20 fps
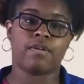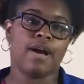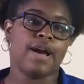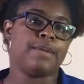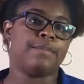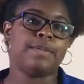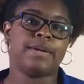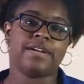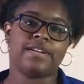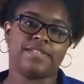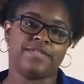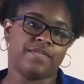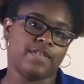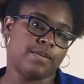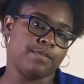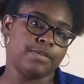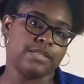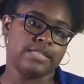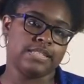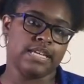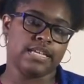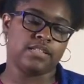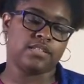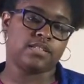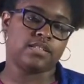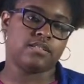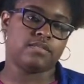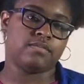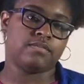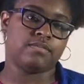primary
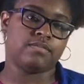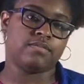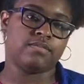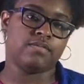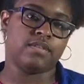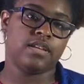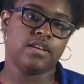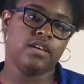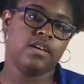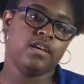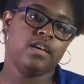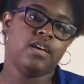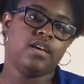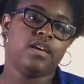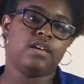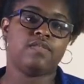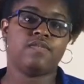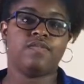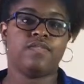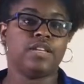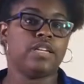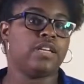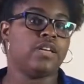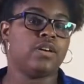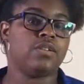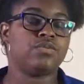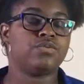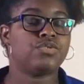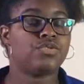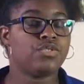fermentation. In
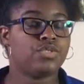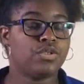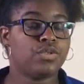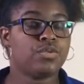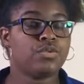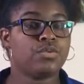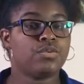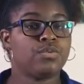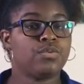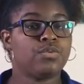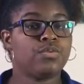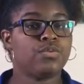video 2,